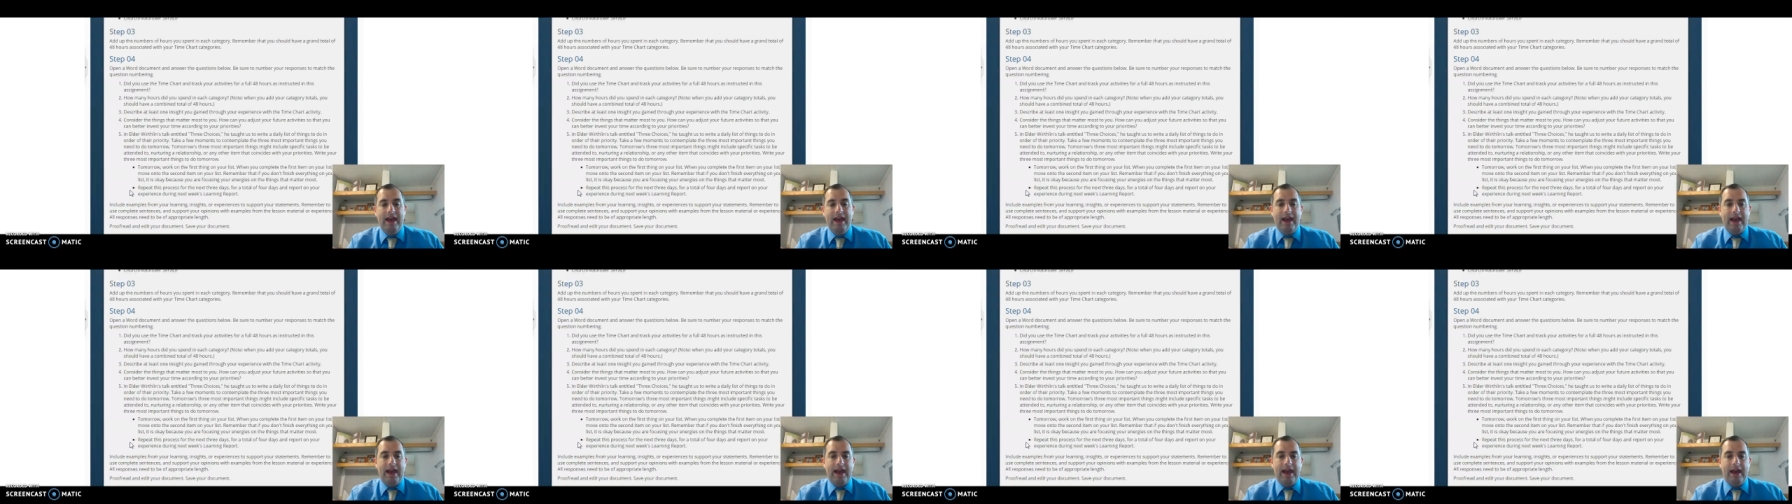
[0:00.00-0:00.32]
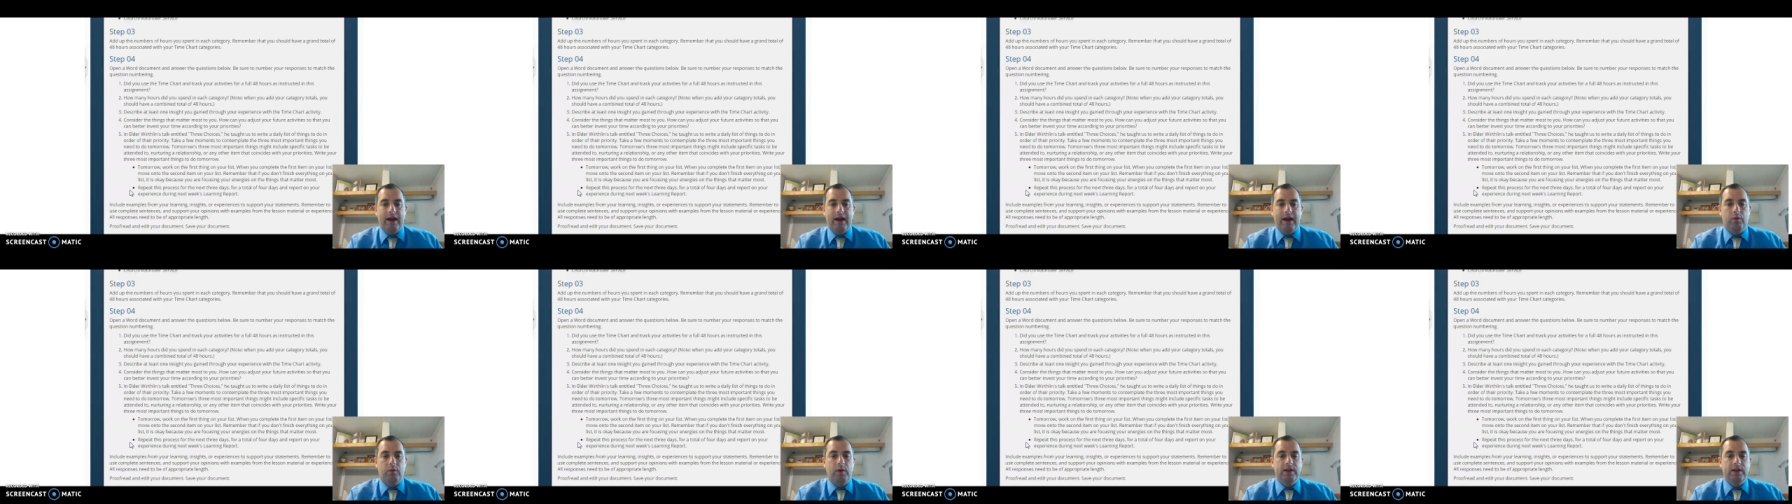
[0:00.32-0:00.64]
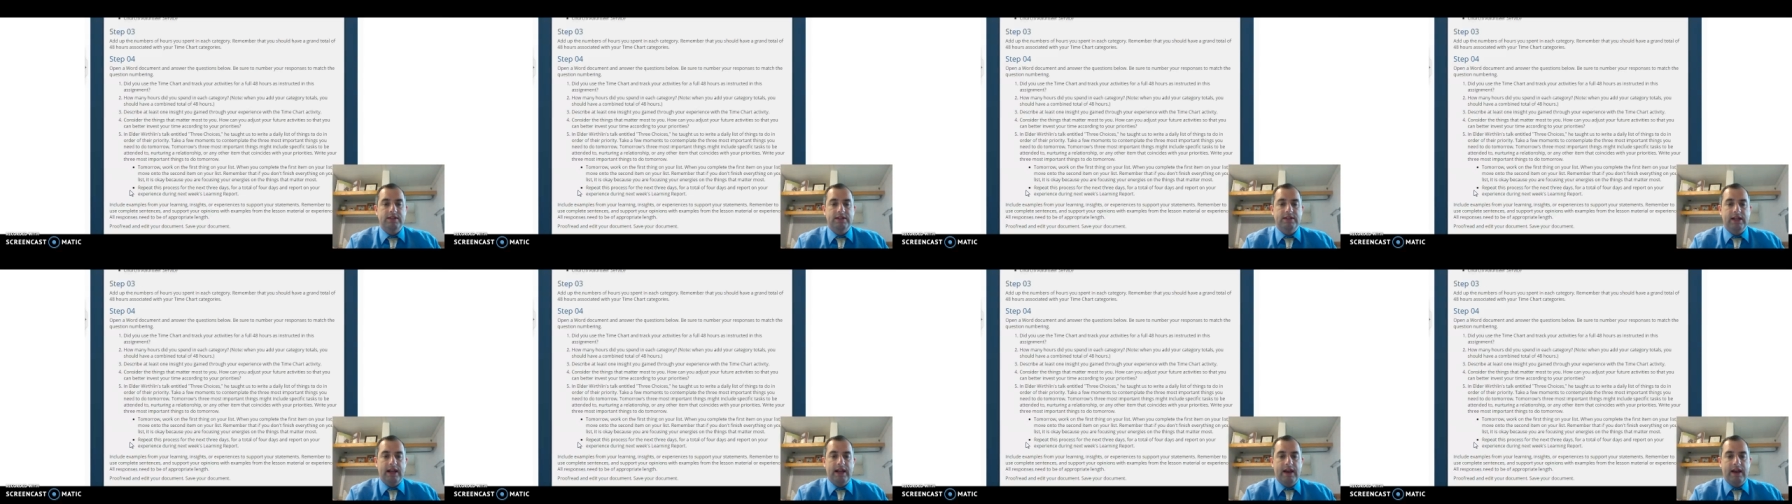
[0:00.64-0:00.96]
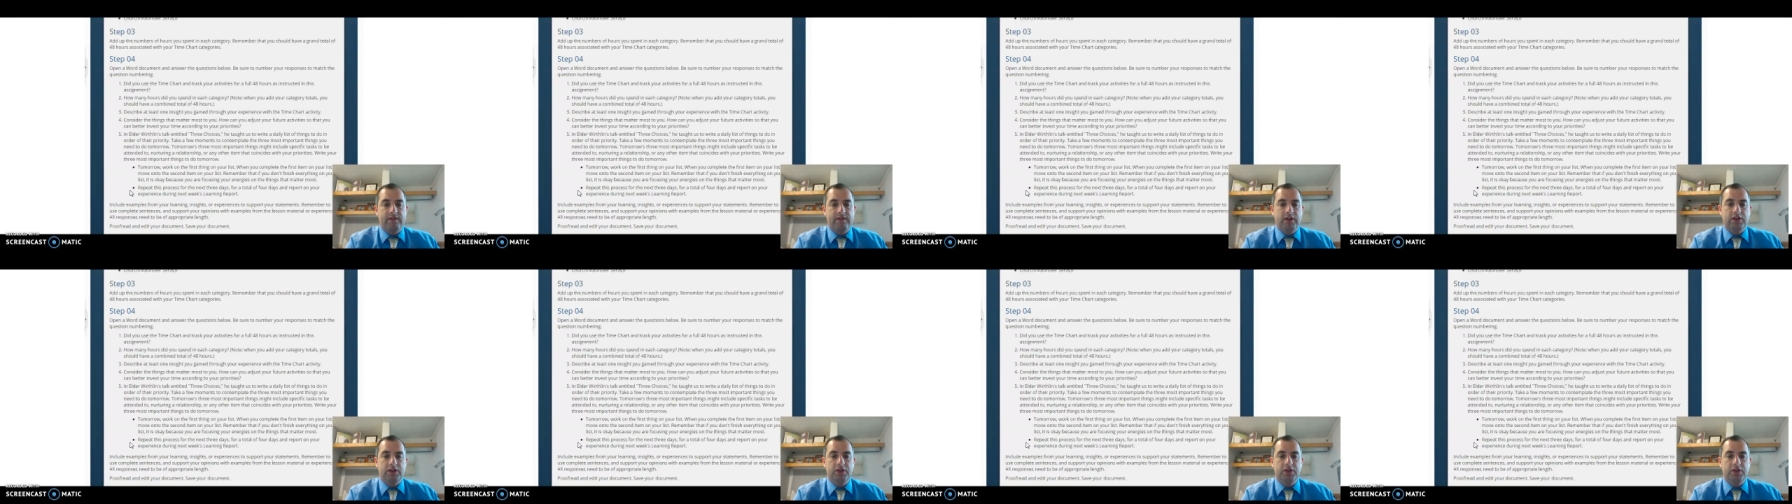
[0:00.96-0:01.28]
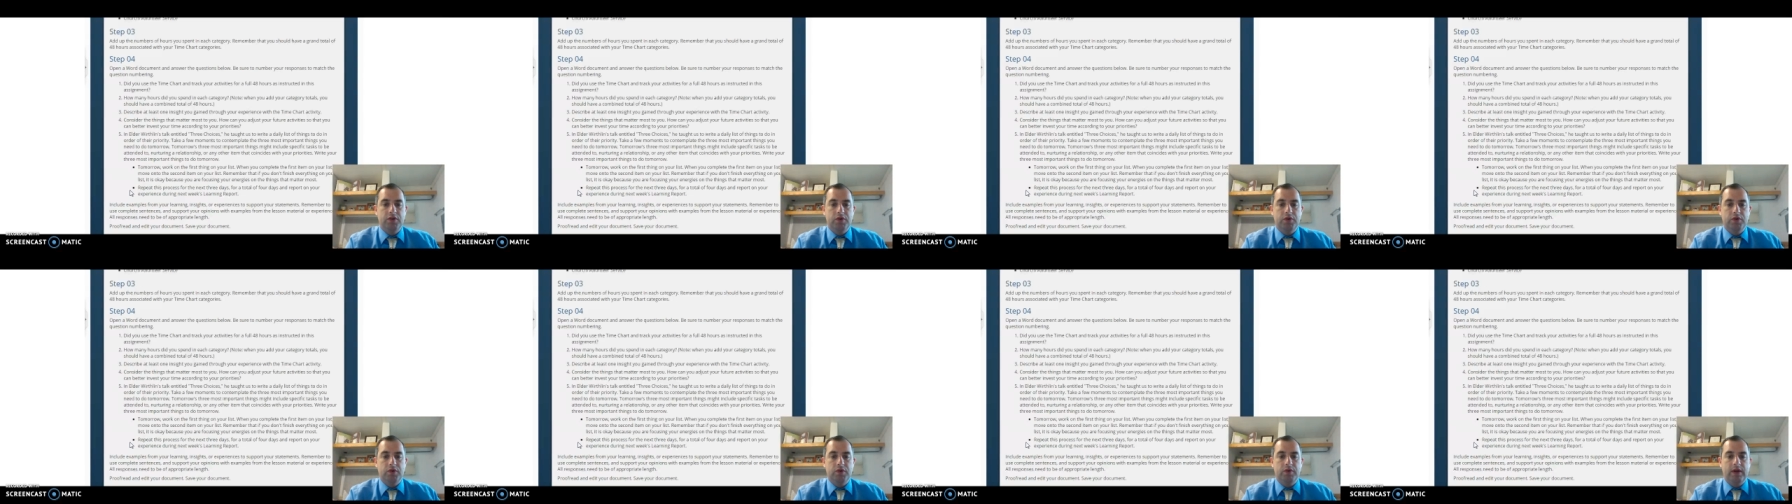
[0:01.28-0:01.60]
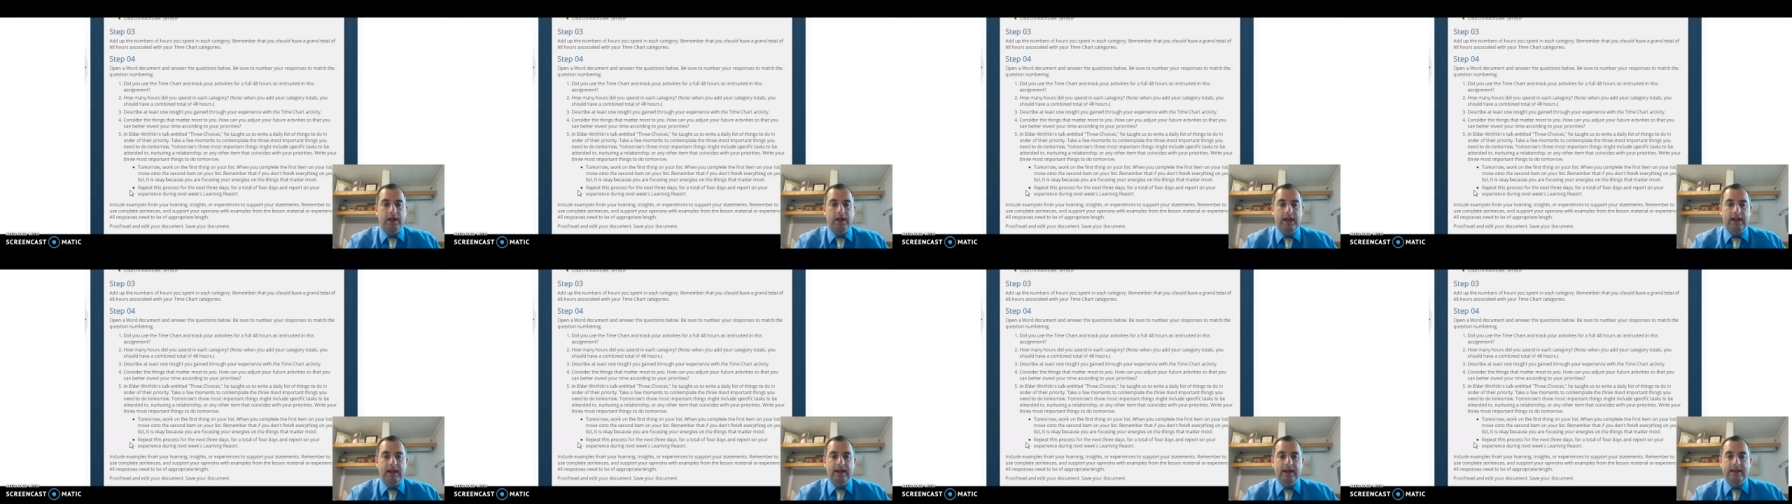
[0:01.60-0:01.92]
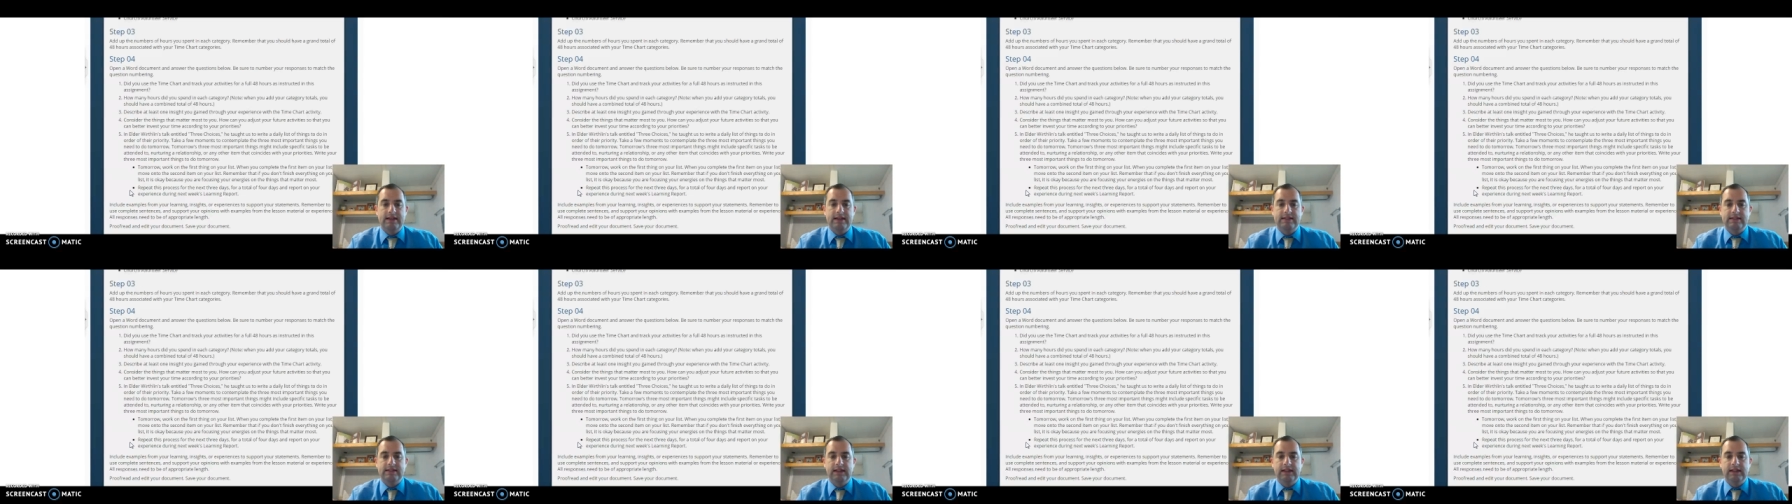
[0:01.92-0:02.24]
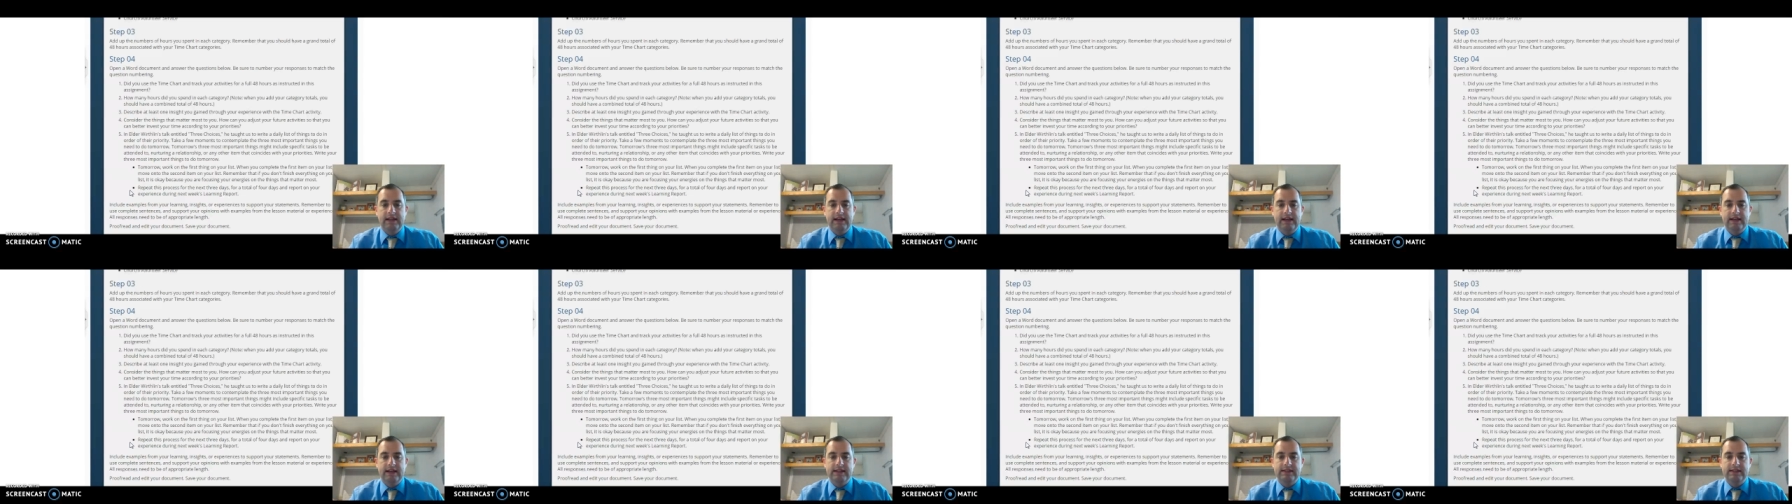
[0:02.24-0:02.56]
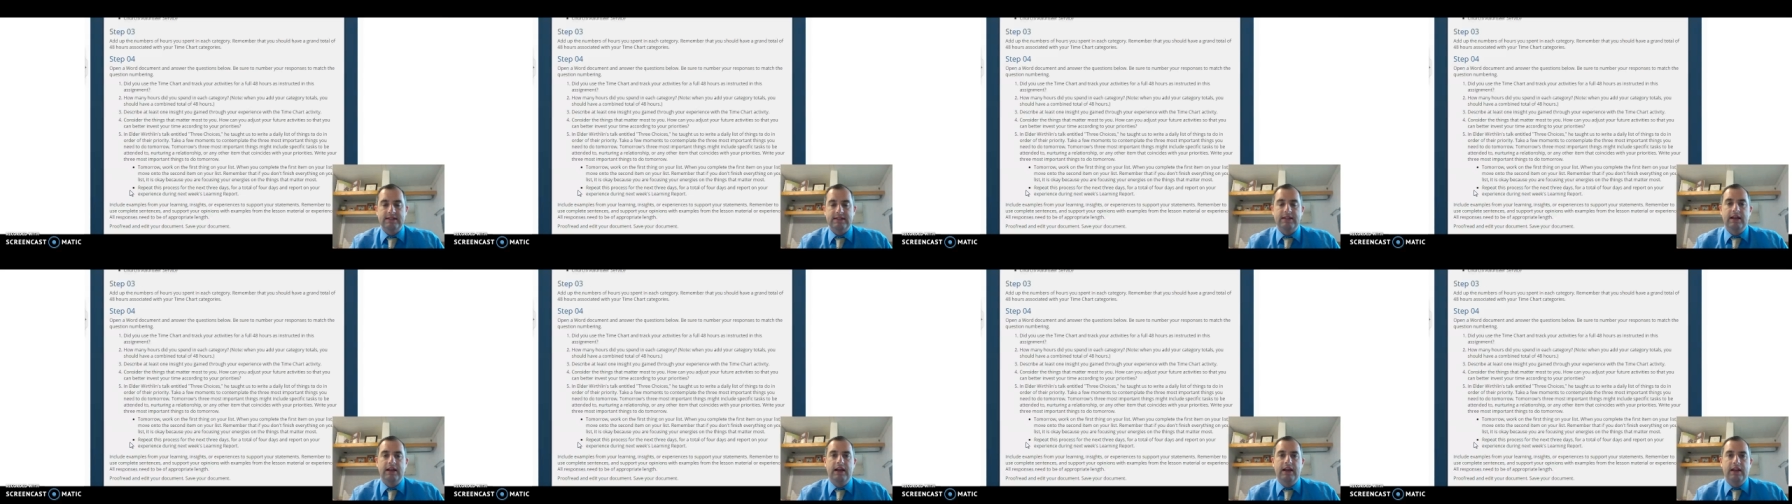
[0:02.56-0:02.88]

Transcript: And what it's going to have you do is list